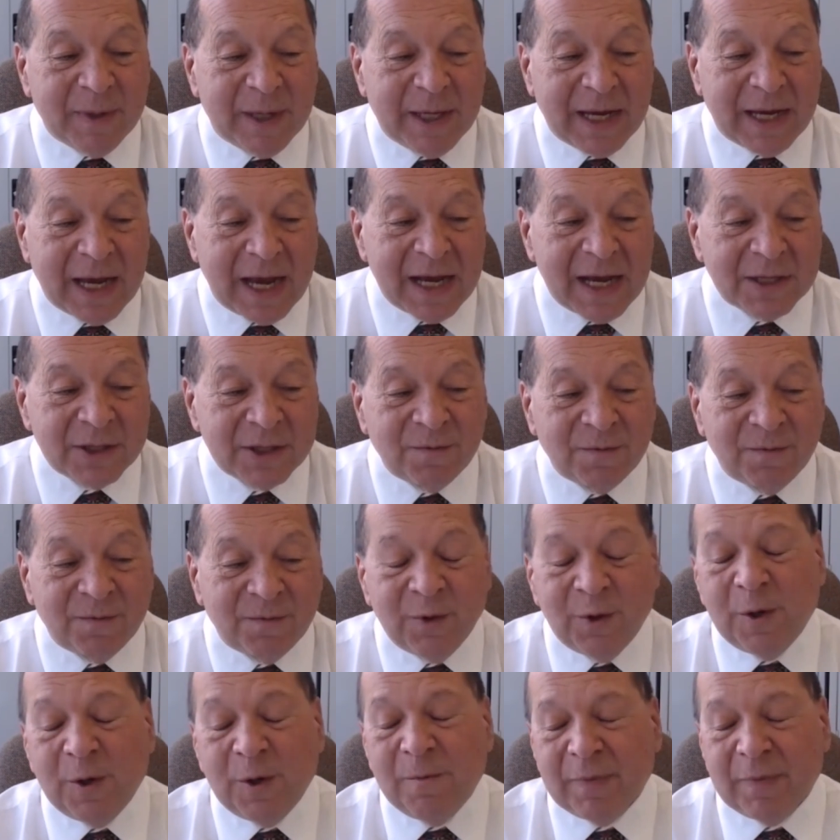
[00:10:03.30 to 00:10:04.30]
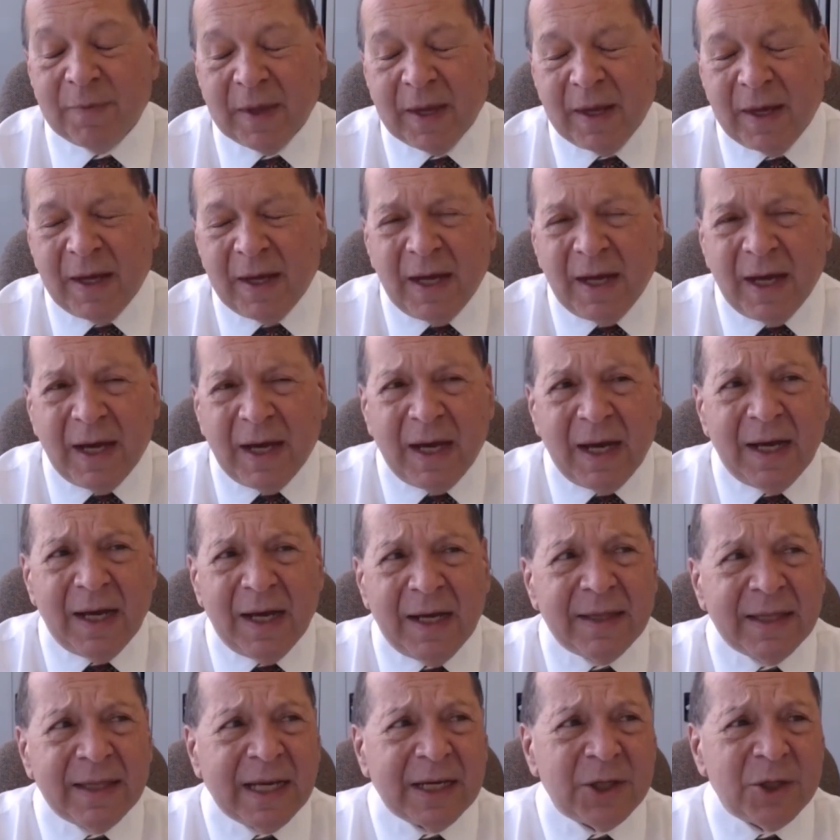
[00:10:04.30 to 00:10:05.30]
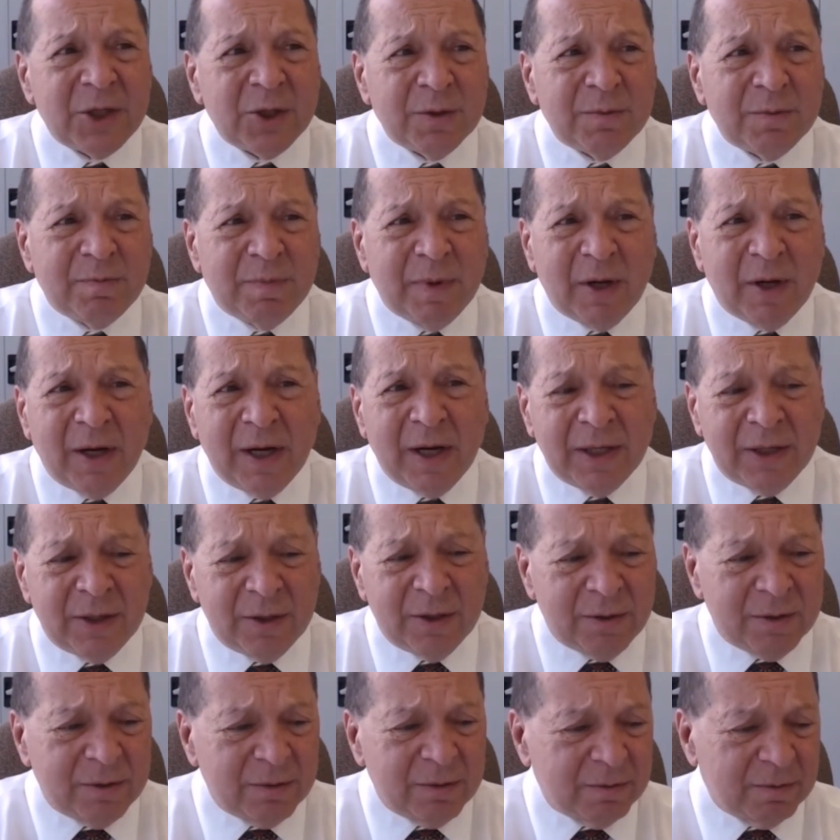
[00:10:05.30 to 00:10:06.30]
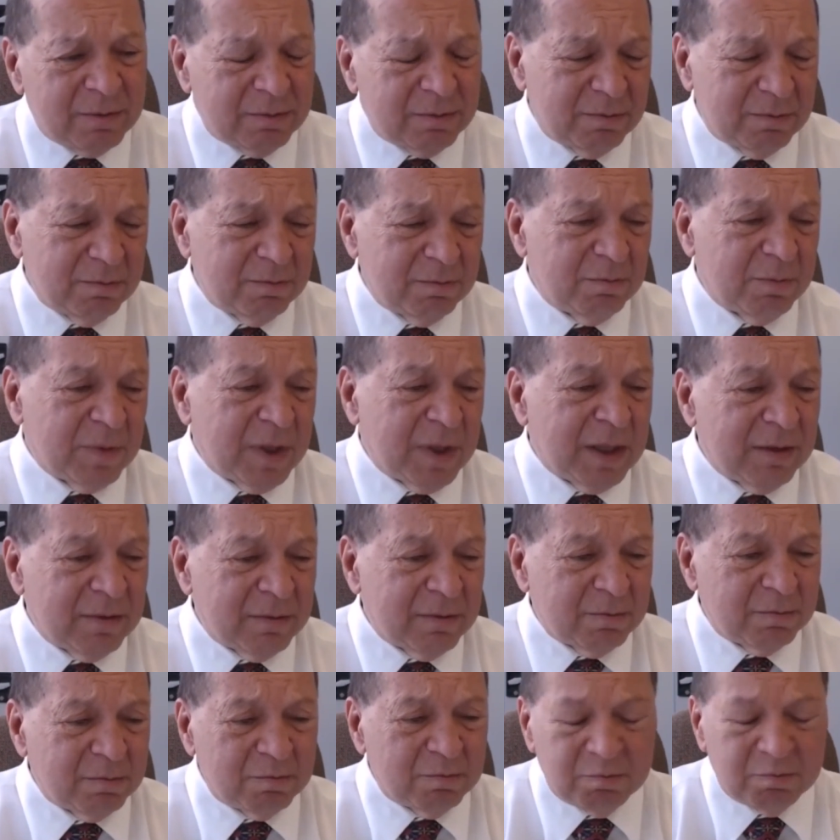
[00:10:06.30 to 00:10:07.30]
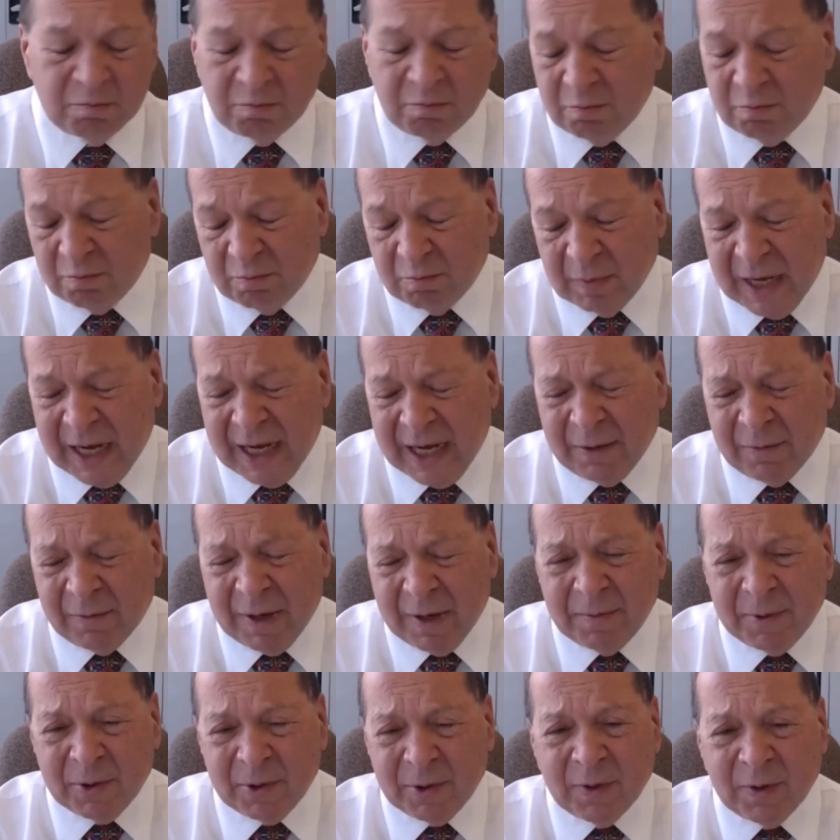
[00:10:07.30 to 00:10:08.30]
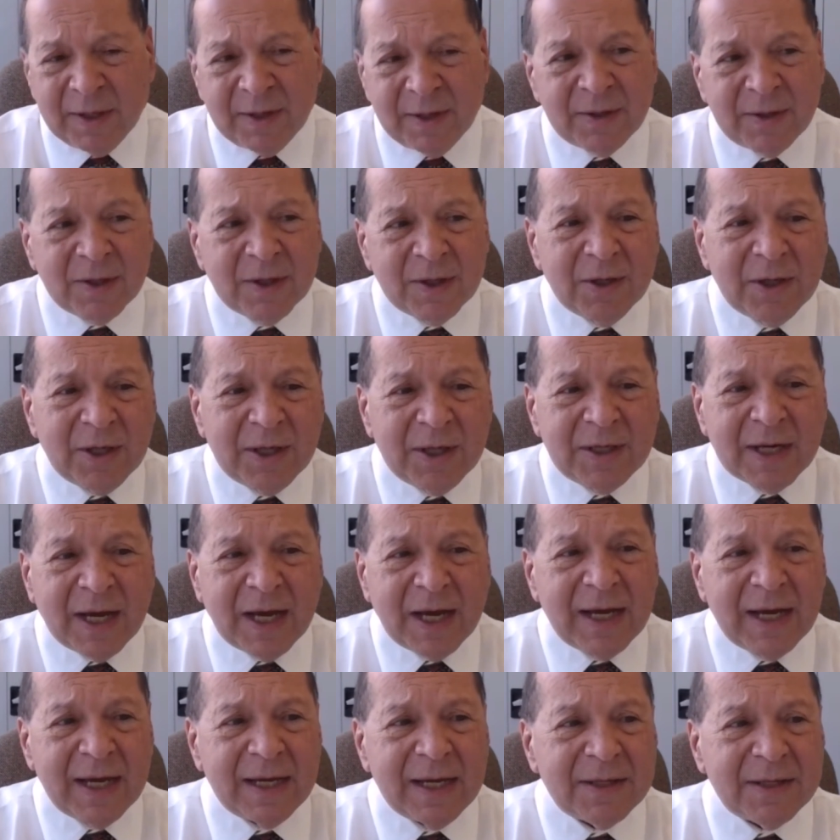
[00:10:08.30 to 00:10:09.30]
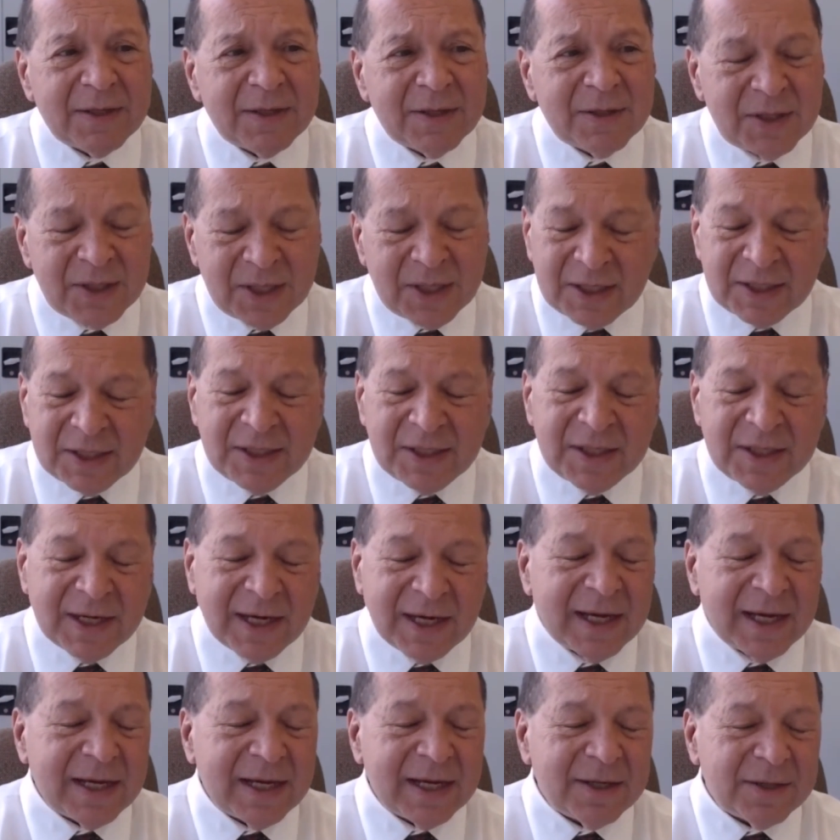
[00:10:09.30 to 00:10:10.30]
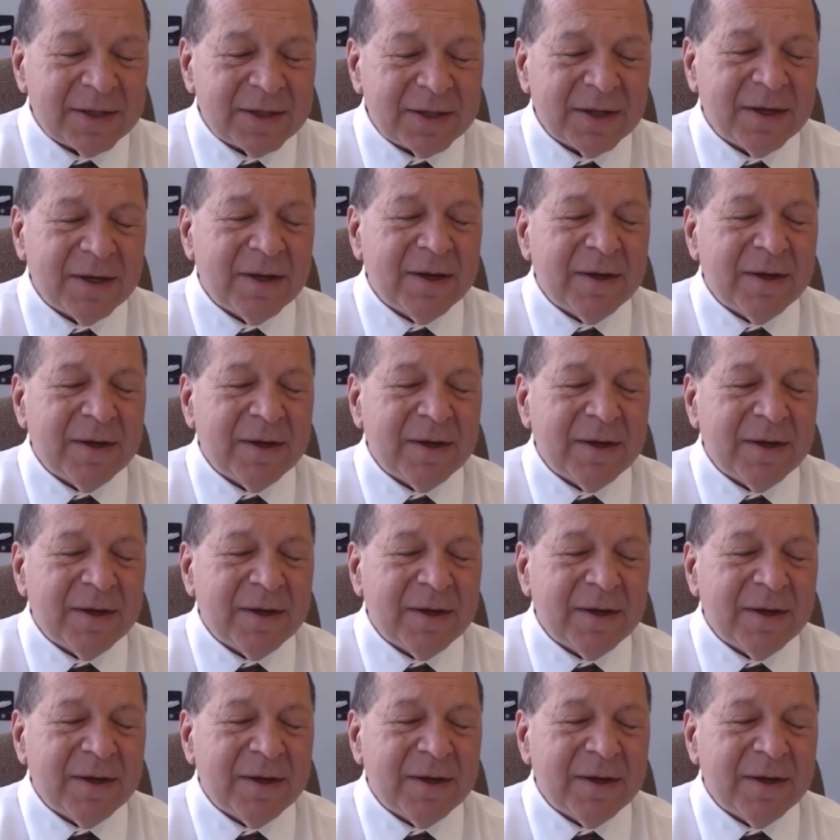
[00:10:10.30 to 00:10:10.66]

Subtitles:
being asked for, and that should buy you, know, anywhere between 30 days and 60 days,